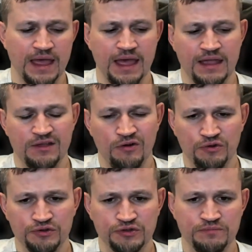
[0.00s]
And
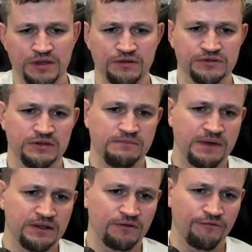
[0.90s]
also because it's
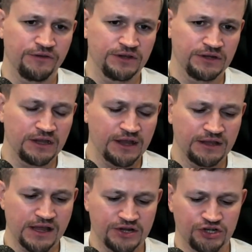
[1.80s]
dependent on internet
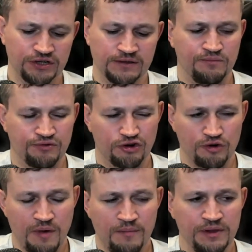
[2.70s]
connection,
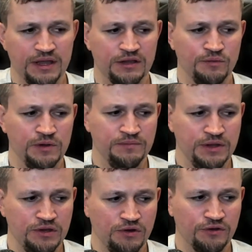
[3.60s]
probably it will be
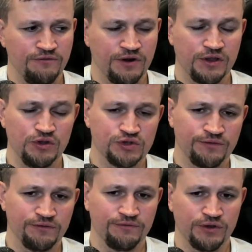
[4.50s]
not very
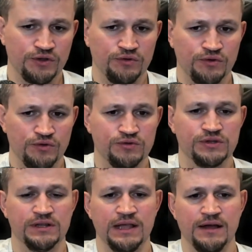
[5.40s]
useful for you to
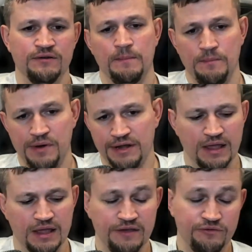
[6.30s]
use a cloud. But
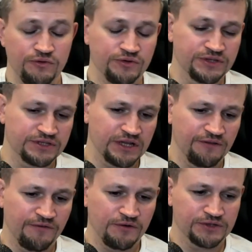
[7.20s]
if you use a
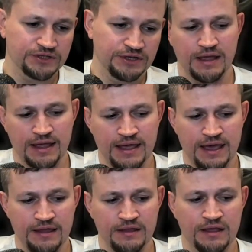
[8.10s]
self-hosted,
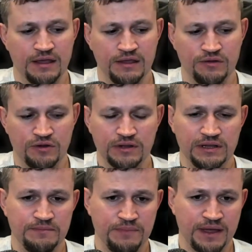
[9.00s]
again, you
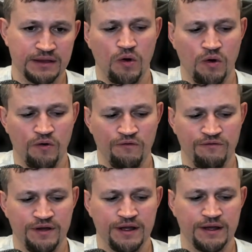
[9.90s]
totally depend
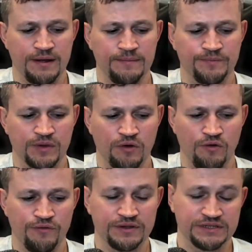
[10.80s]
of, um,
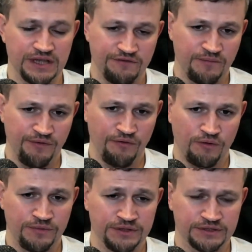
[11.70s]
of your server
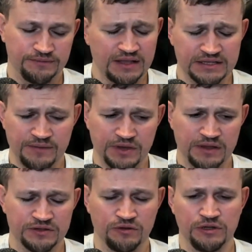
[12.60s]
performance,
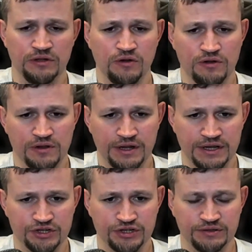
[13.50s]
sometimes only local
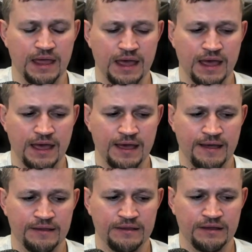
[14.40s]
connection
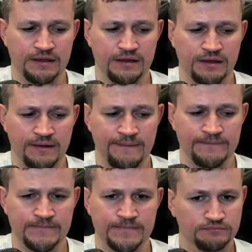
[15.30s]
and
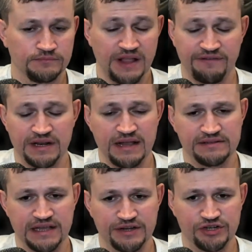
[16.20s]
um, nothing
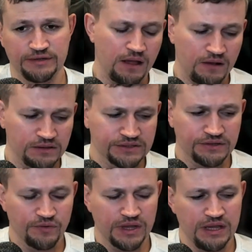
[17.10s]
else actually.
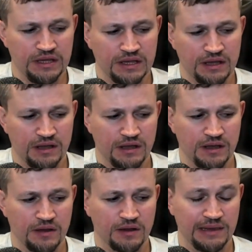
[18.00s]
Also in
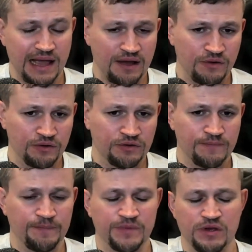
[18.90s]
uh, cloud,
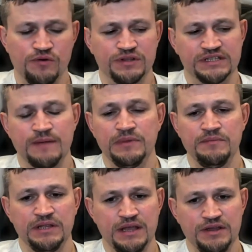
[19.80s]
you got some
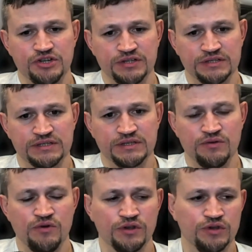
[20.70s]
limitations. You
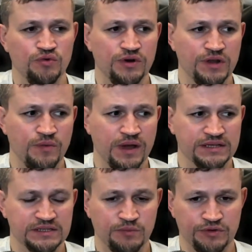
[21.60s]
got two
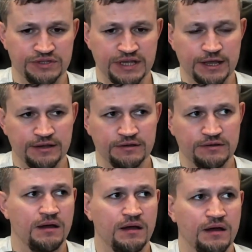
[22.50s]
requests per
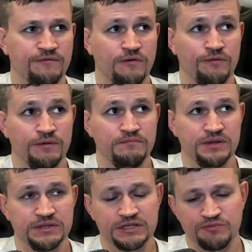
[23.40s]
second uh, for the
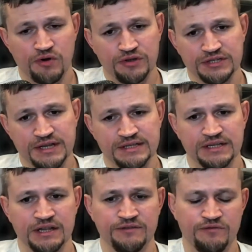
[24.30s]
business process
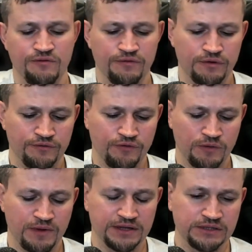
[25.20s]
and for, for
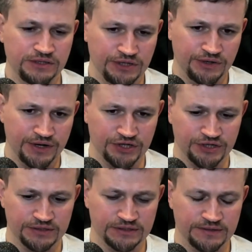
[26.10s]
third-party
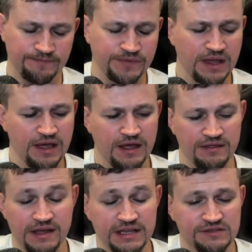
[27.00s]
integrations.
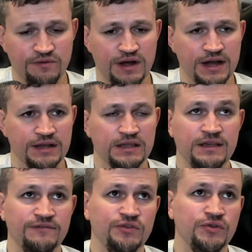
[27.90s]
That's fine
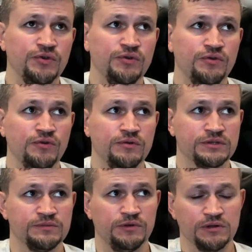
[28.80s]
if you
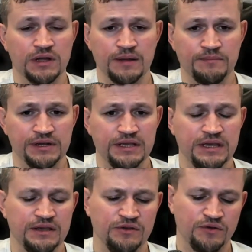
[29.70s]
small
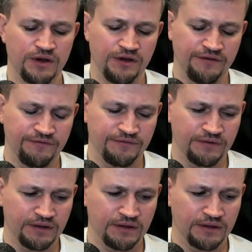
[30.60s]
company, you have
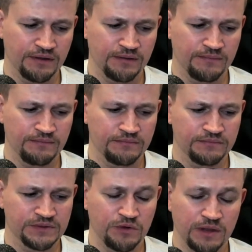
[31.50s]
um,
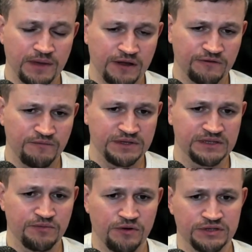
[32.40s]
small amount of business
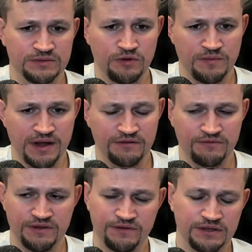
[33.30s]
process, small amount
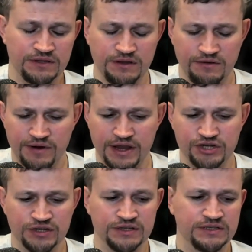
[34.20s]
of different
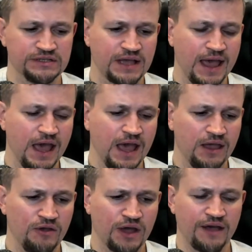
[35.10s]
integrations,
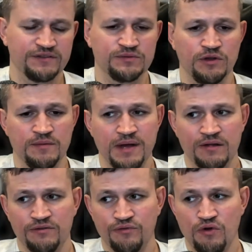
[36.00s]
you have small
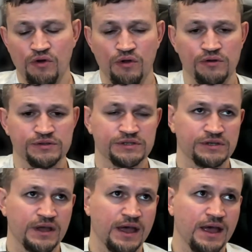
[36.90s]
amount of calls.